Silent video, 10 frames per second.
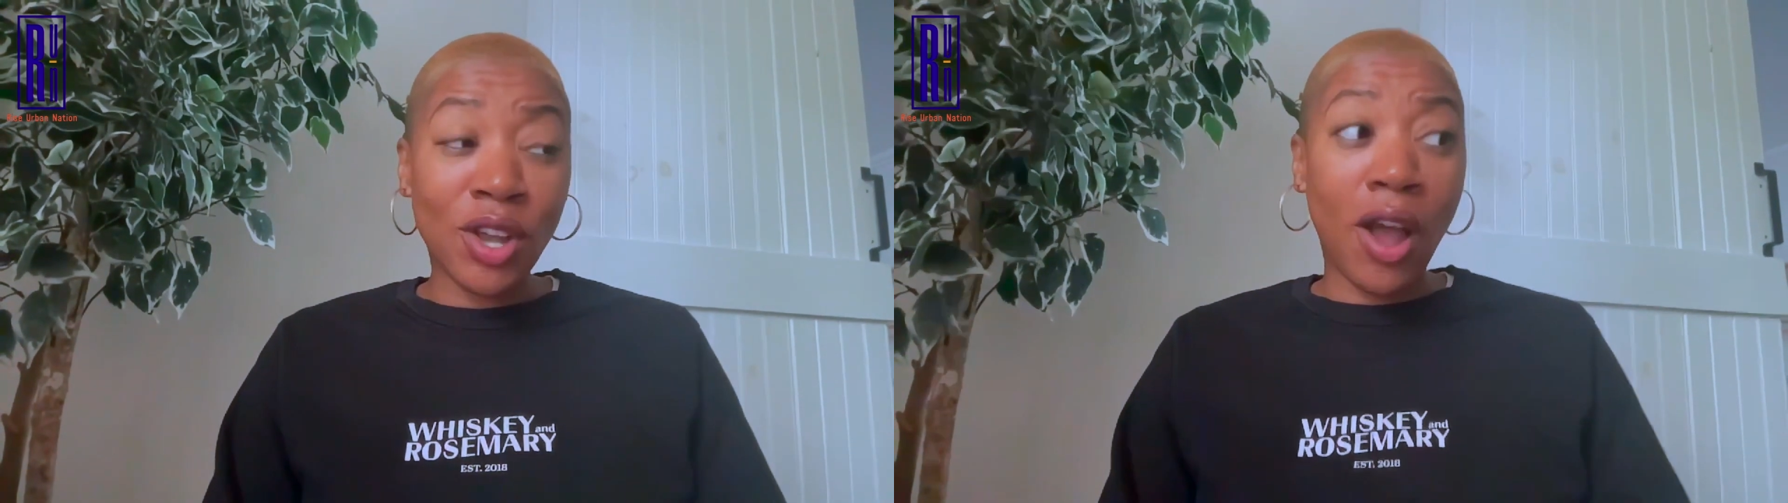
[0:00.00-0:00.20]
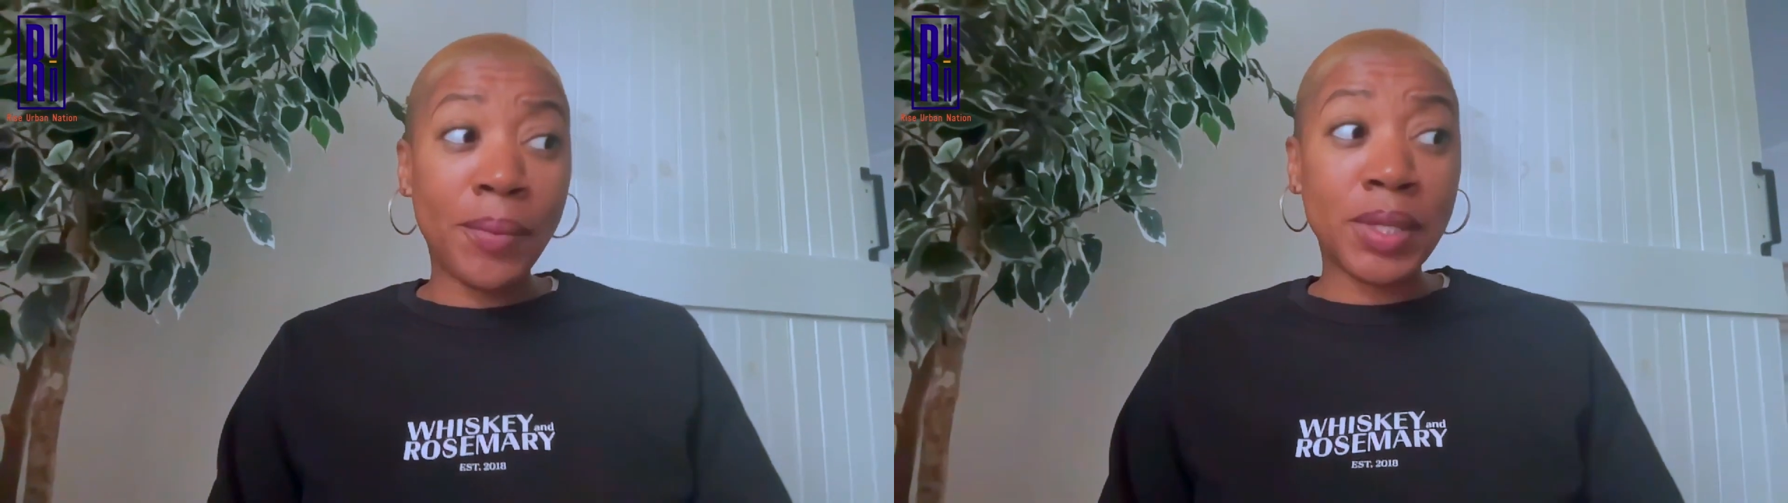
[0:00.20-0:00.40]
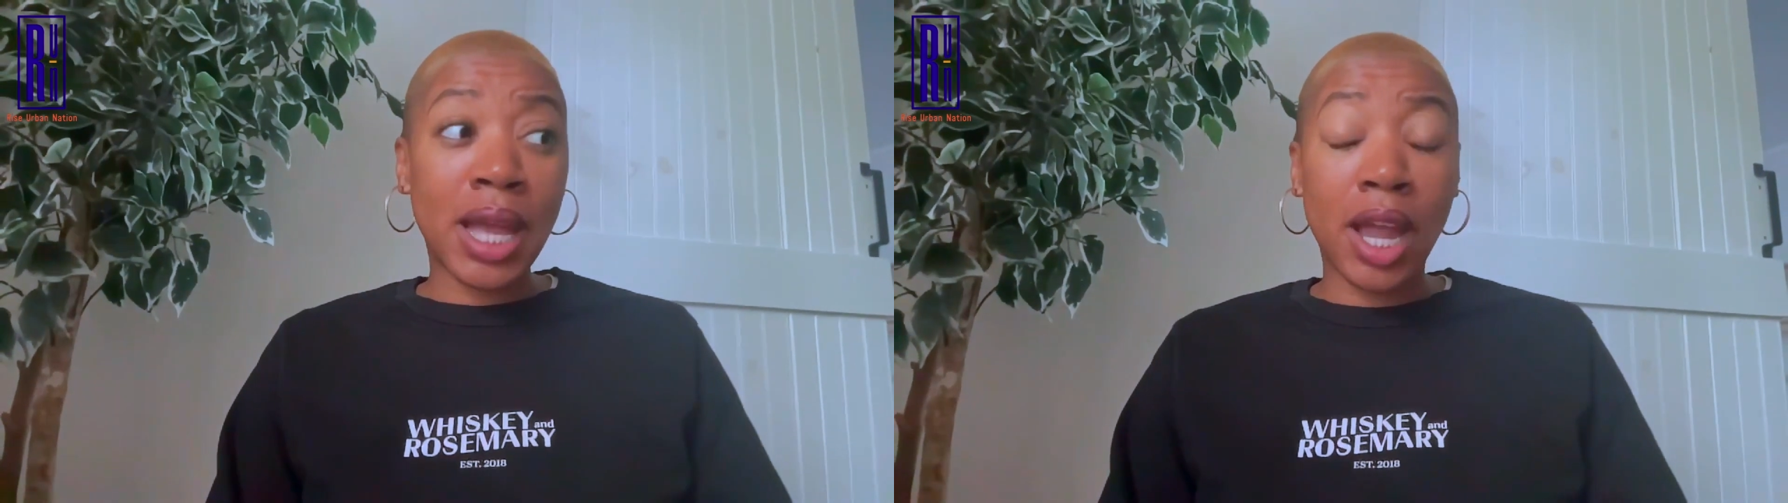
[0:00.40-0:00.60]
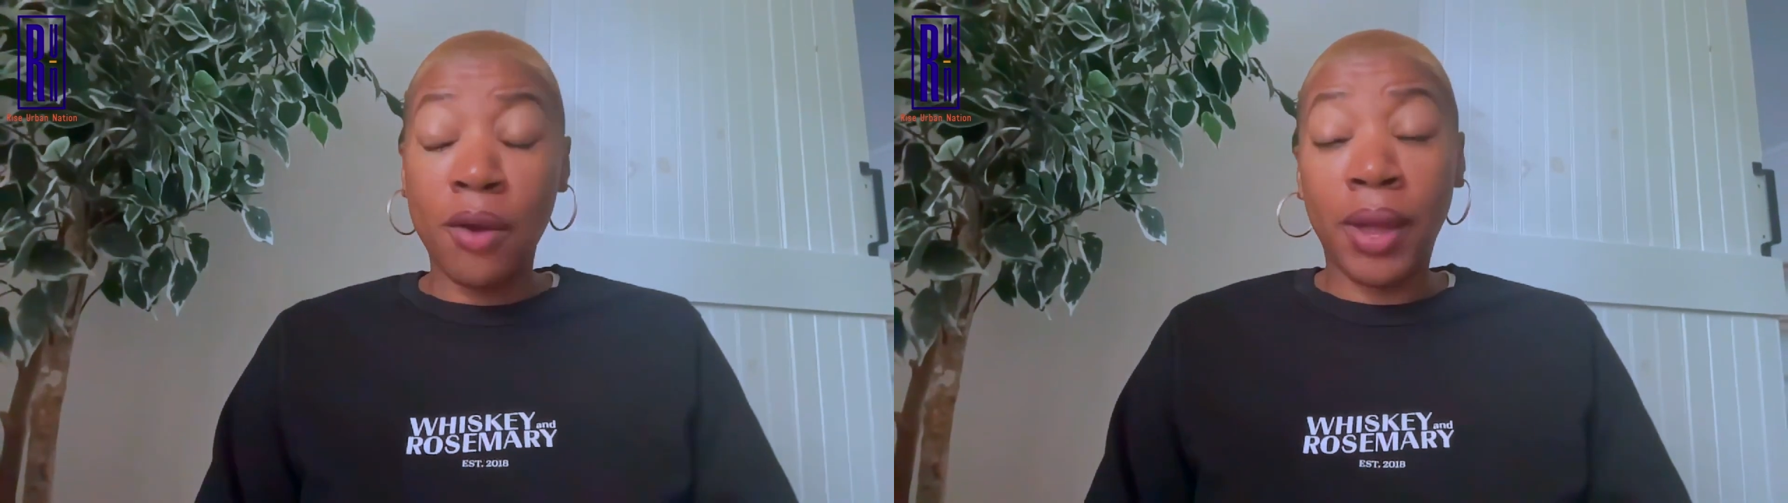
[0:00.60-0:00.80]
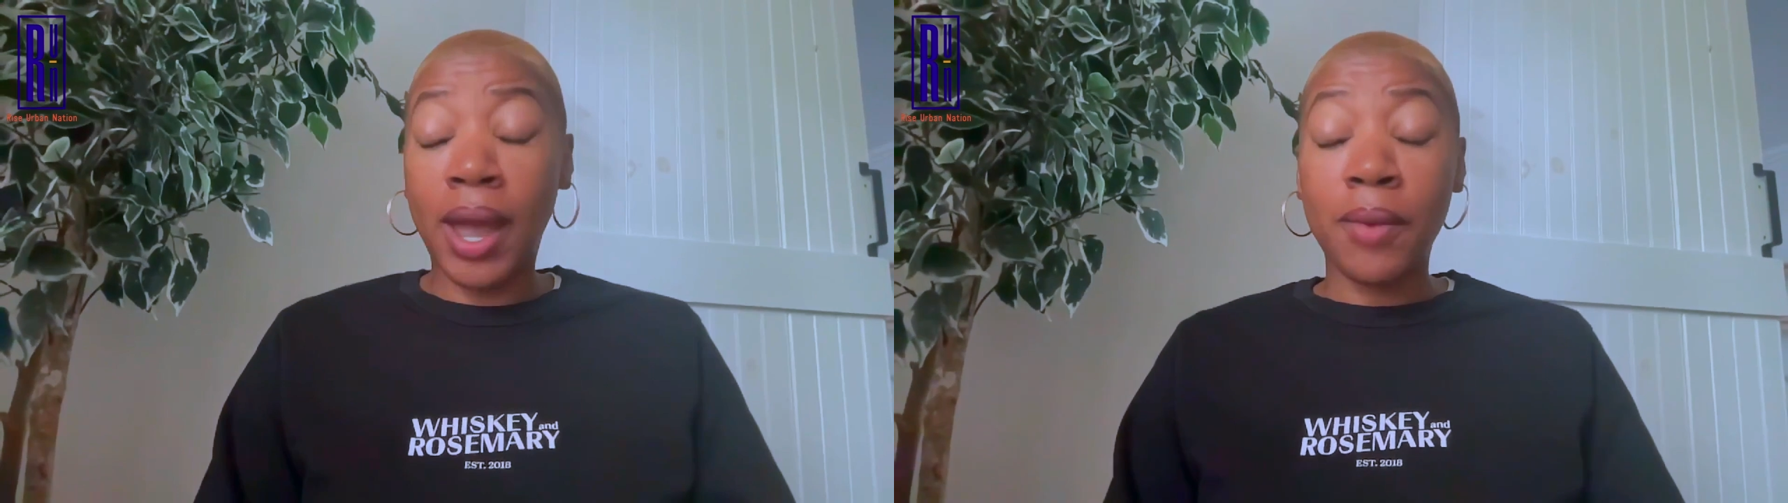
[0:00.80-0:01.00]
so I was like,
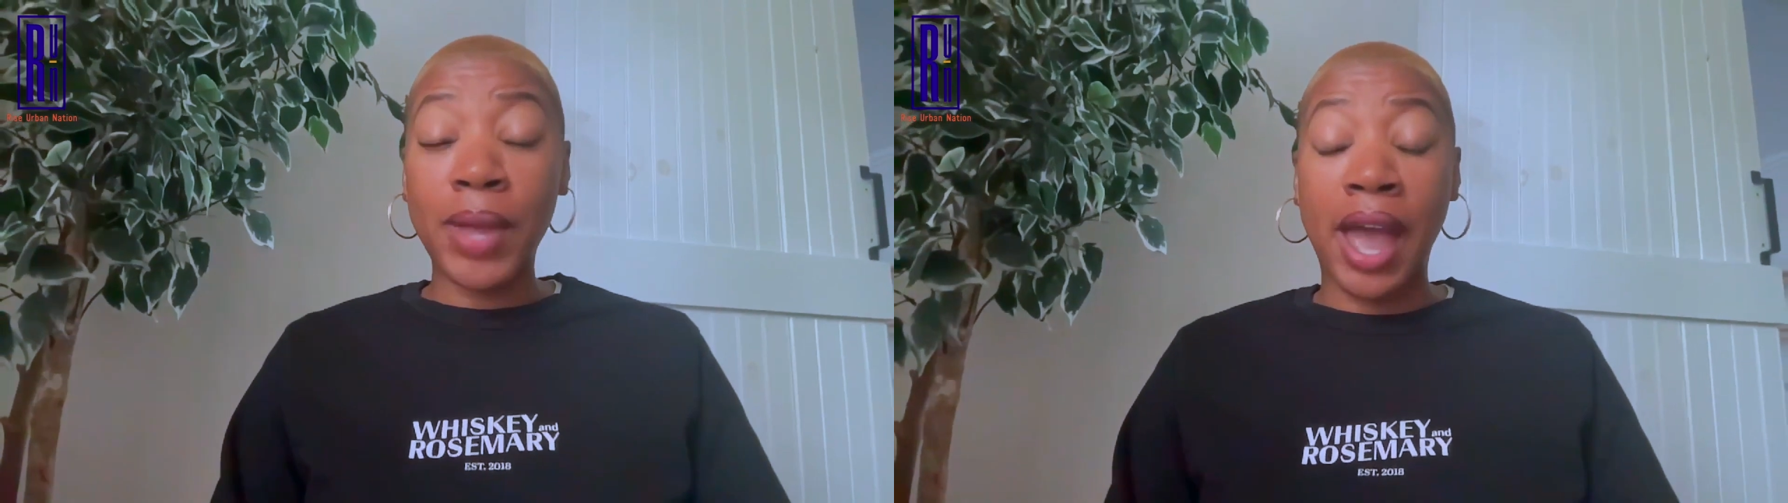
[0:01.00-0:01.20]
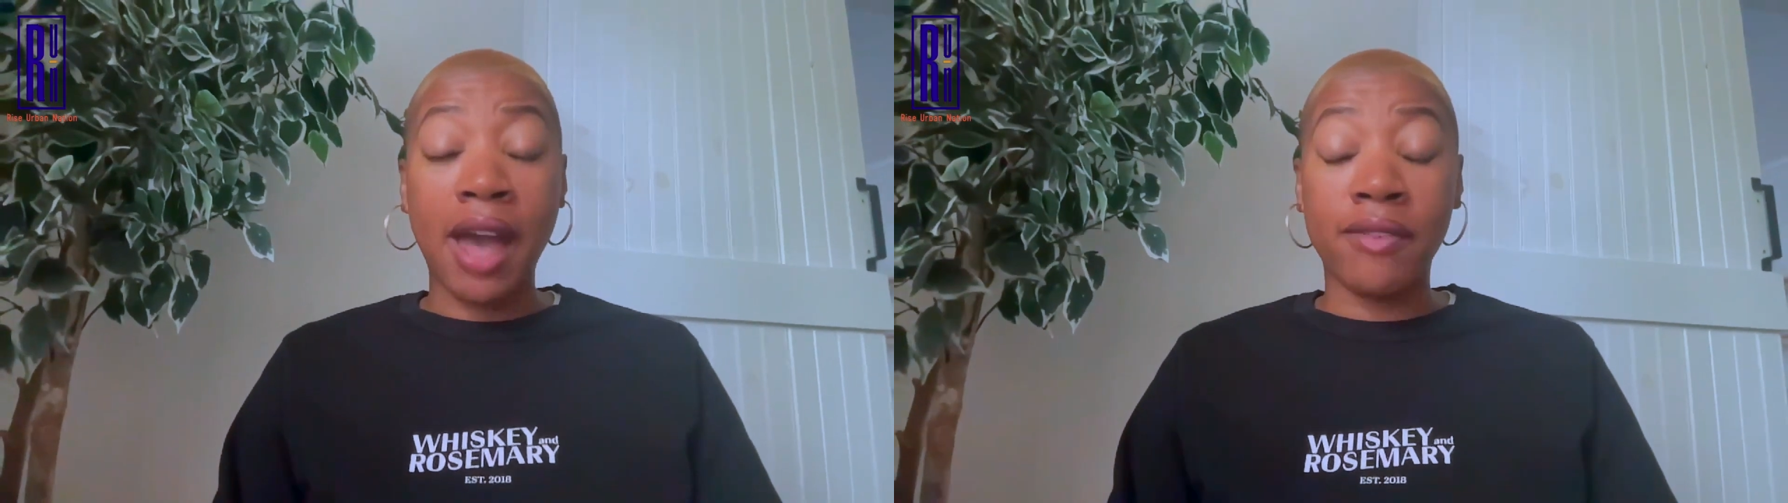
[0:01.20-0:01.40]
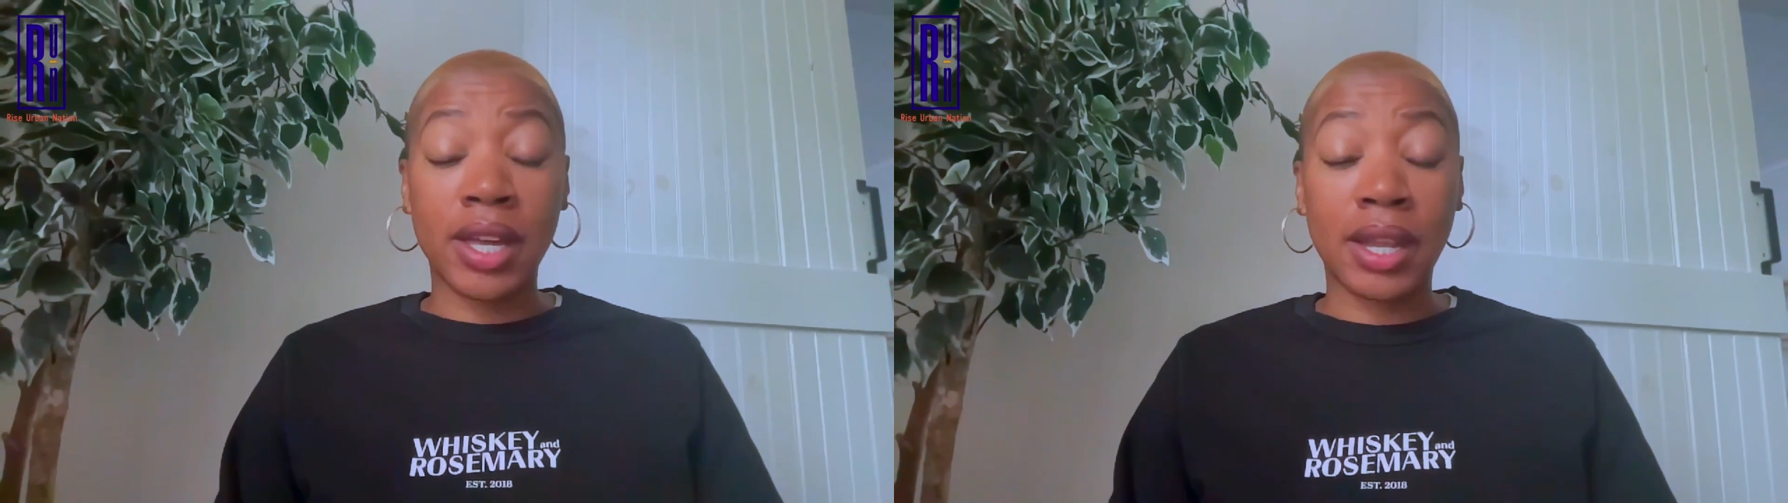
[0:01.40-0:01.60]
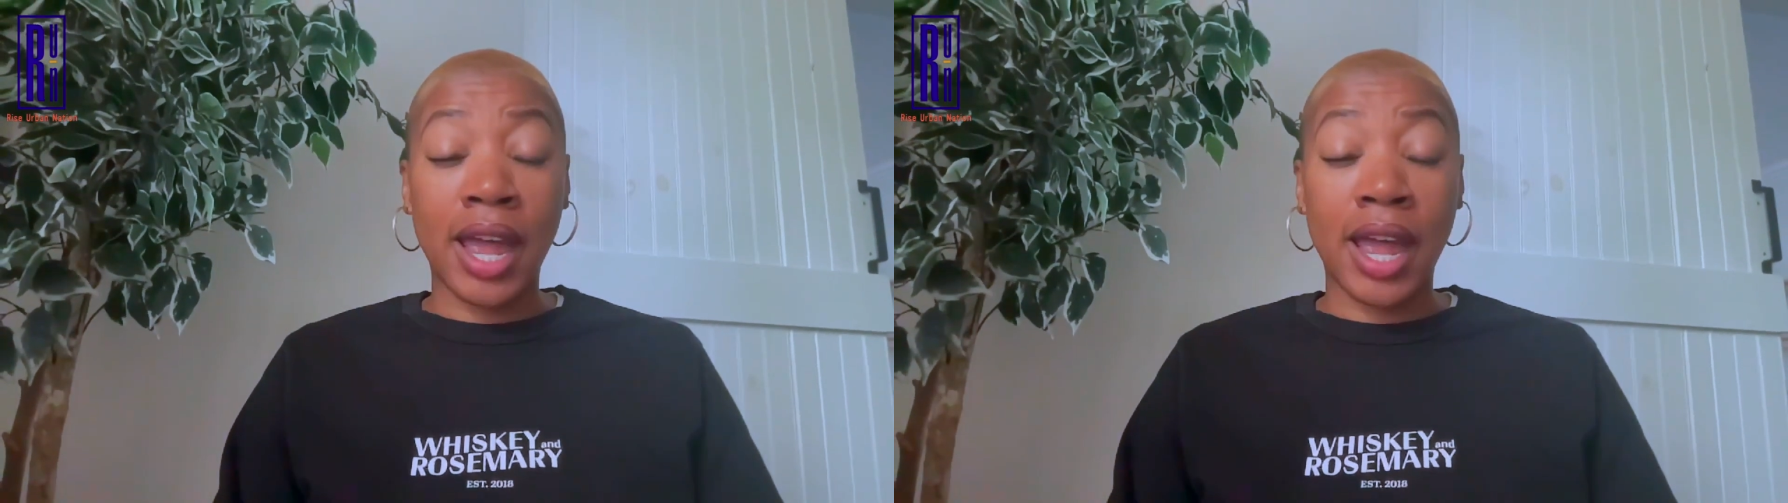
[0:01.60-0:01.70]
okay, we have it.